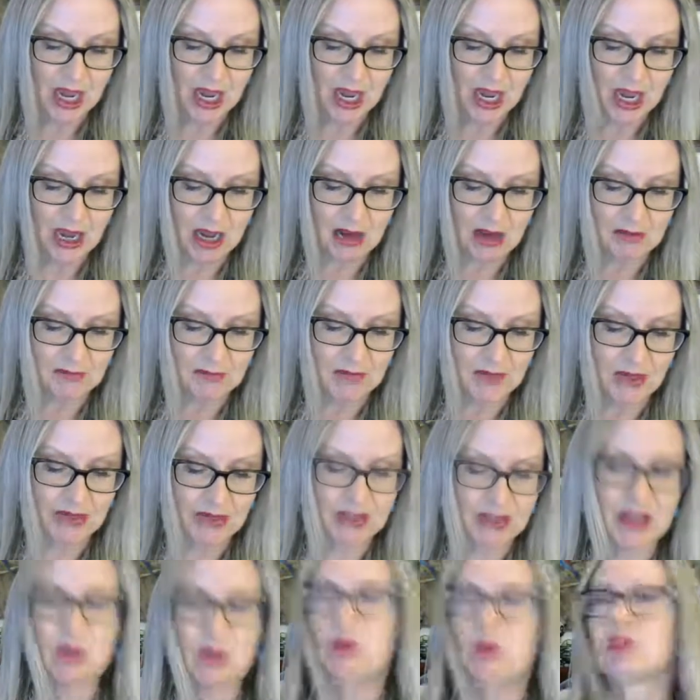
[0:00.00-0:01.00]

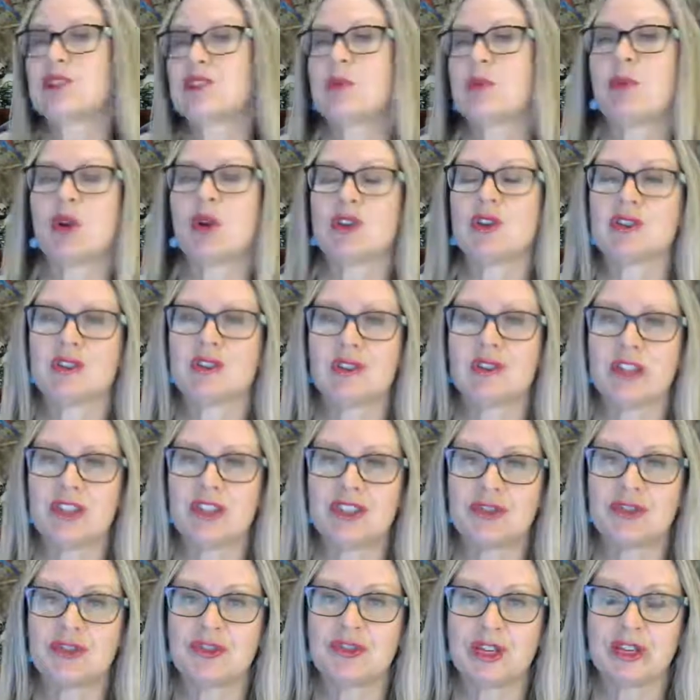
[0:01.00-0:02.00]
There was a personal
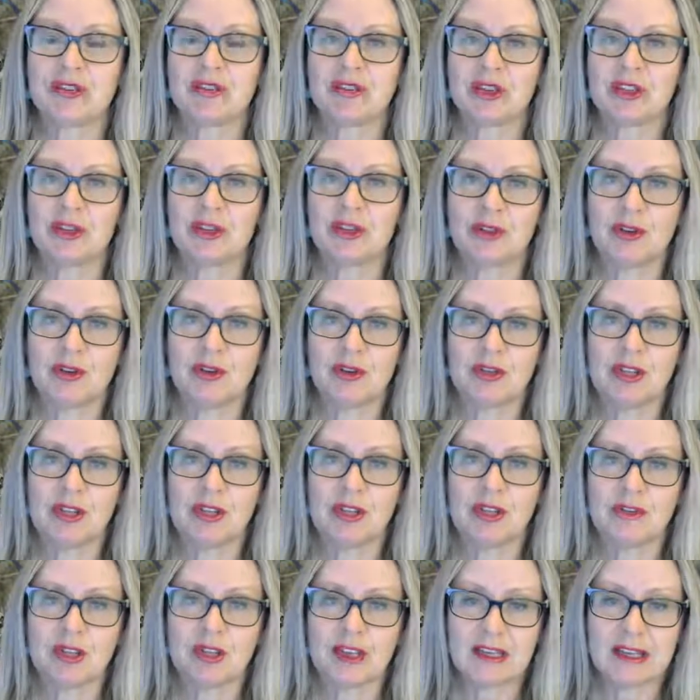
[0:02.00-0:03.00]
injury that occurred
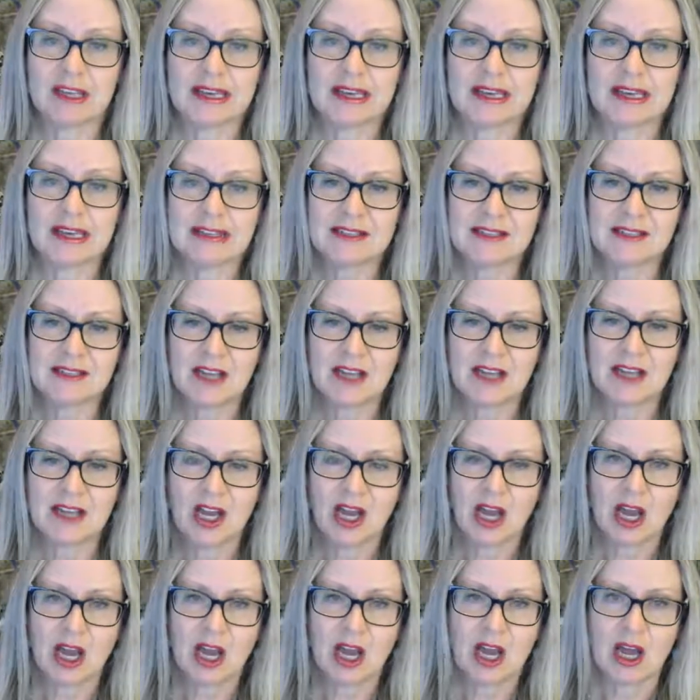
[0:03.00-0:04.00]
in that
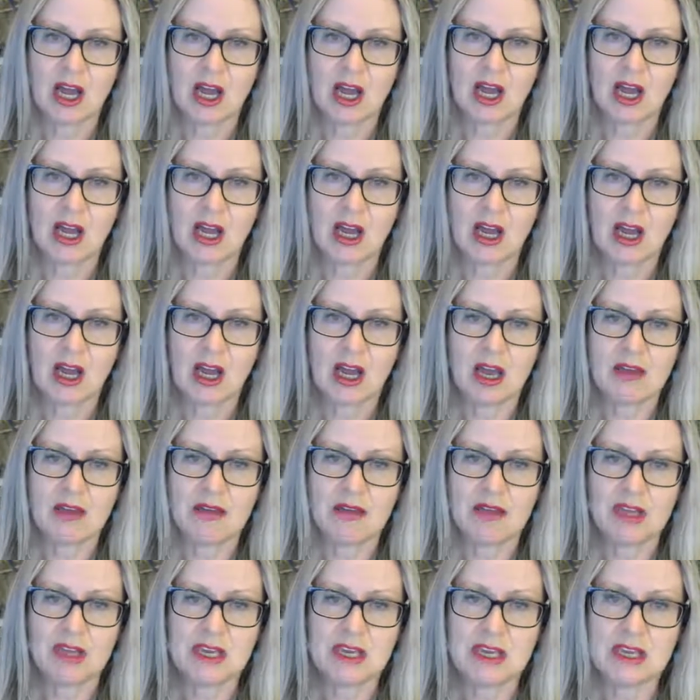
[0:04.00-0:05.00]
case.
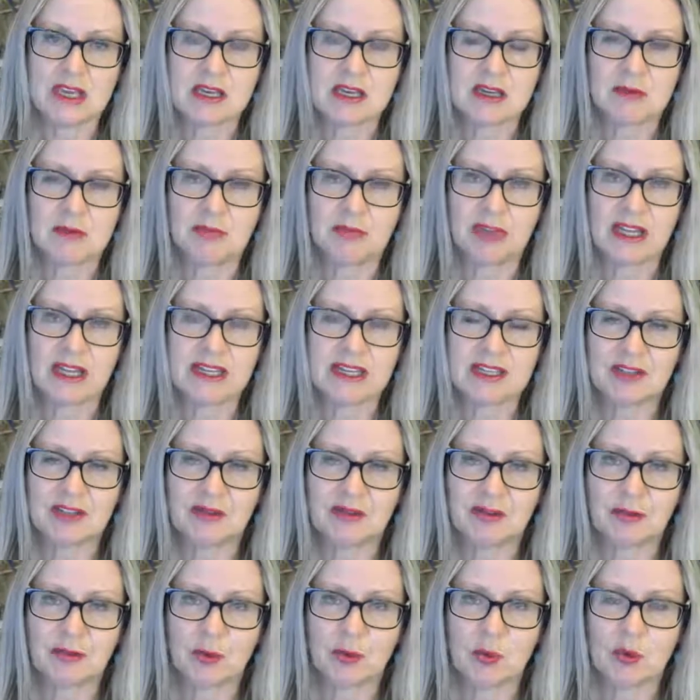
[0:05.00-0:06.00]
The
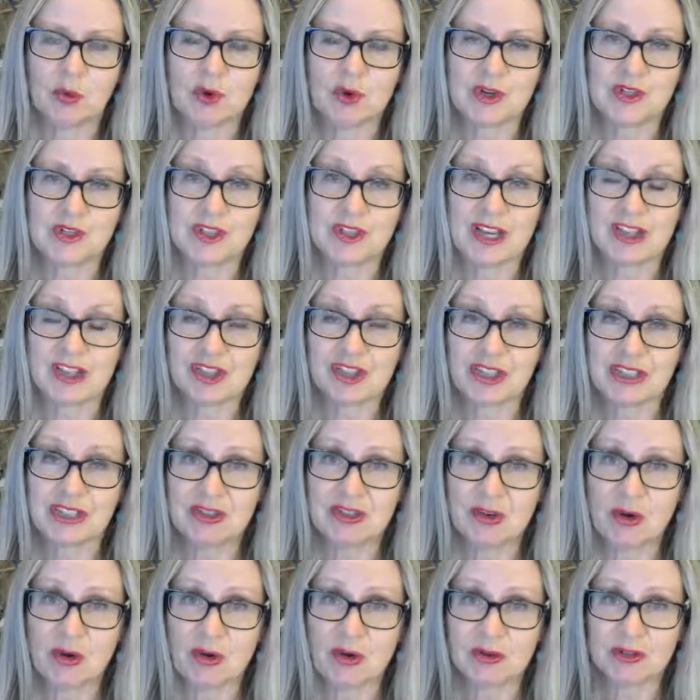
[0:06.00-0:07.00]
plaintiff was actually
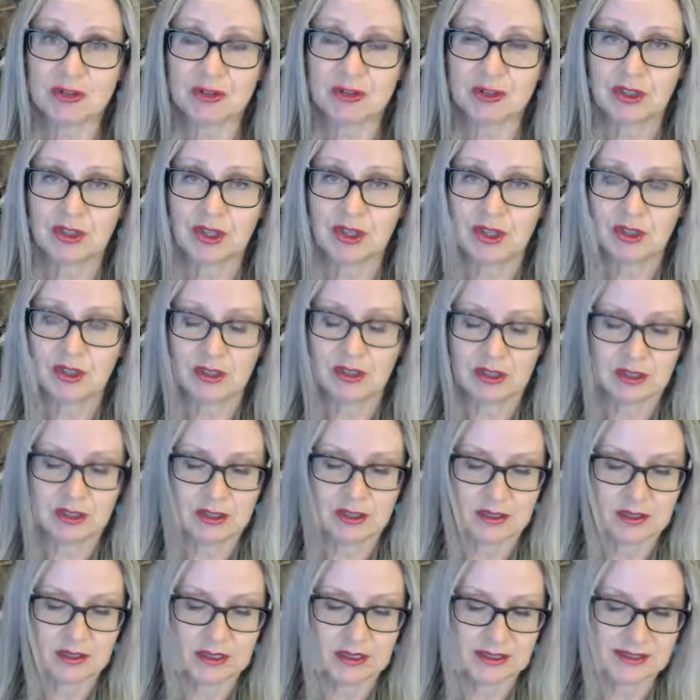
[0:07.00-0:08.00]
not
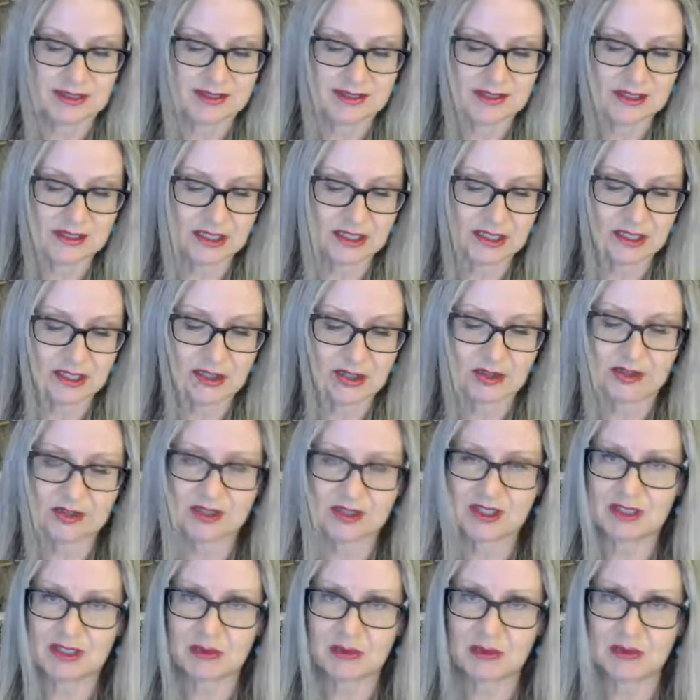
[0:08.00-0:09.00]
sitting in her
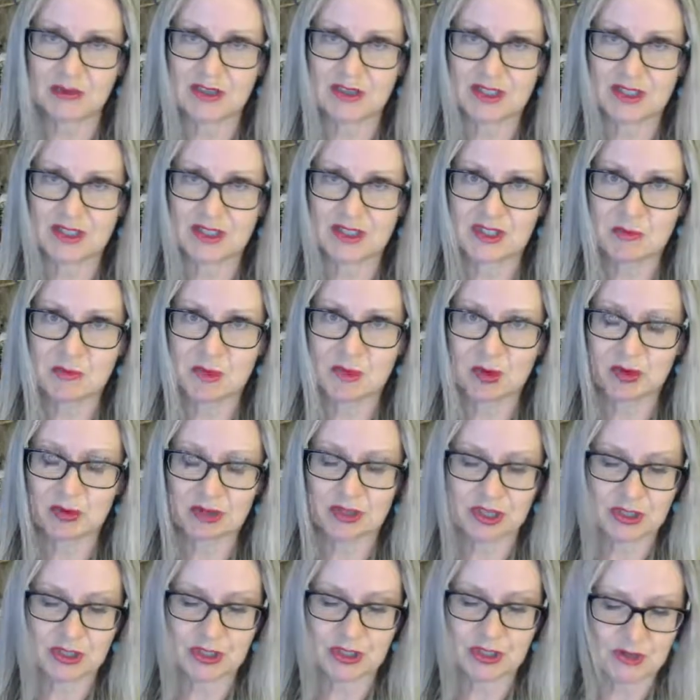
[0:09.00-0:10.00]
seat with the
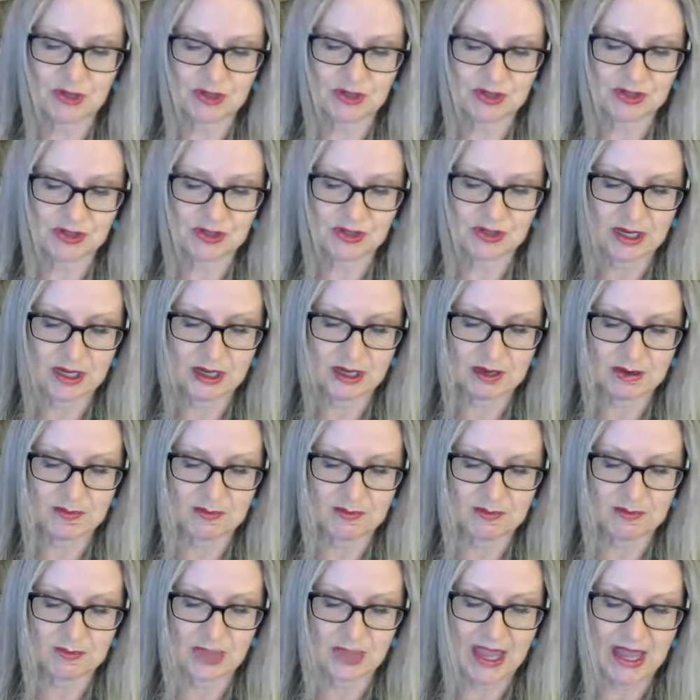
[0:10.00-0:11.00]
seatbelt. She was
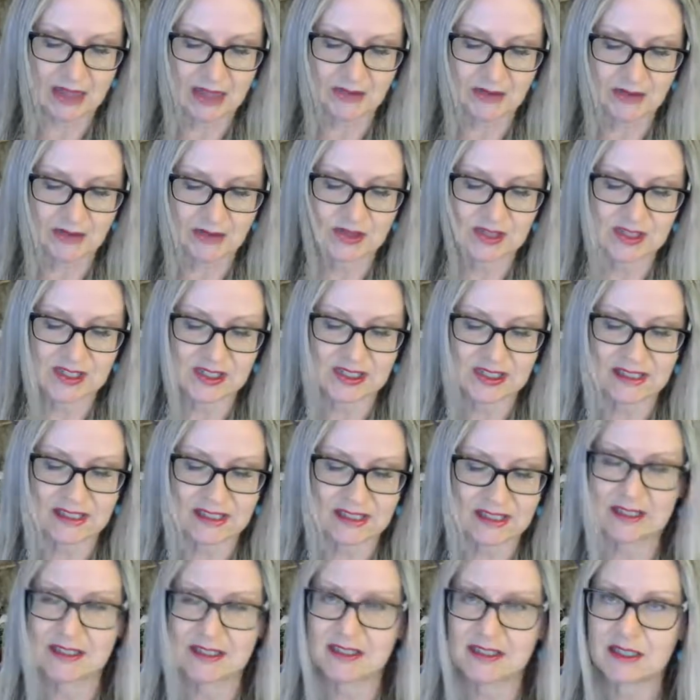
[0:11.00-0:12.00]
out of the
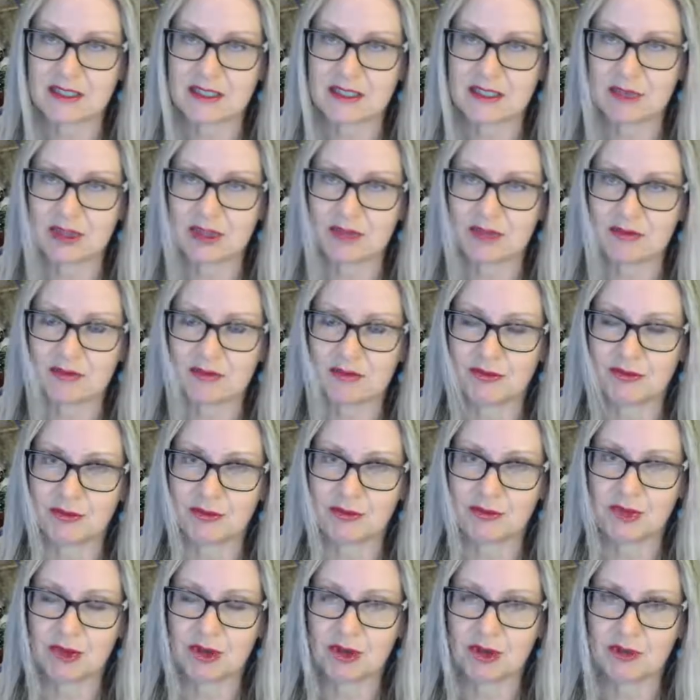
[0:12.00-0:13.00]
seat getting something
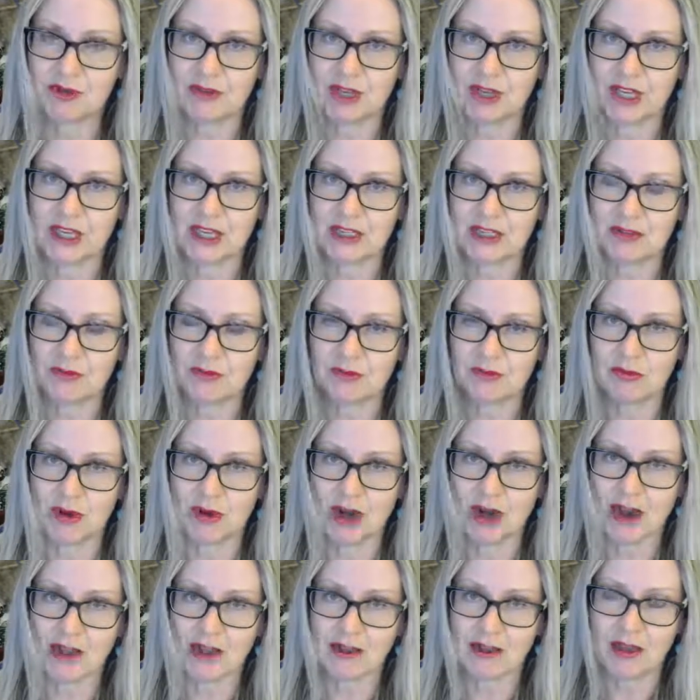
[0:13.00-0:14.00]
from the overhead
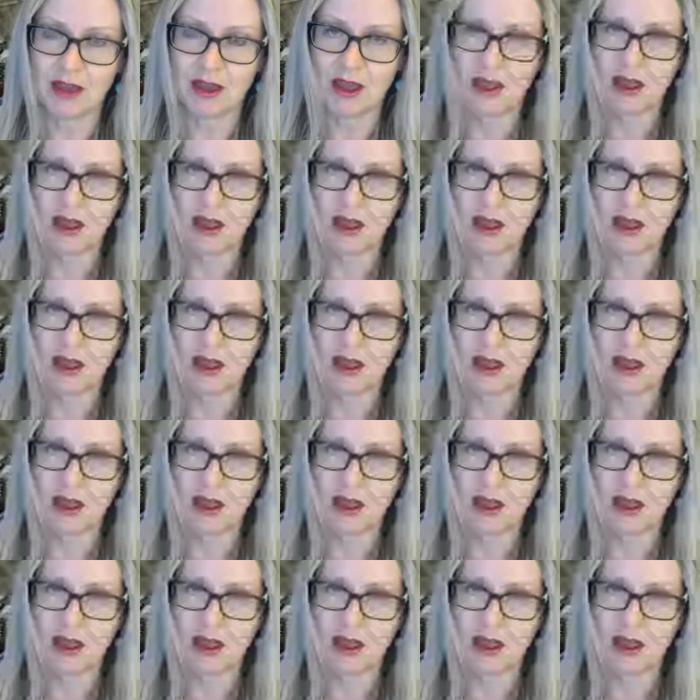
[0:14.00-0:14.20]
rack.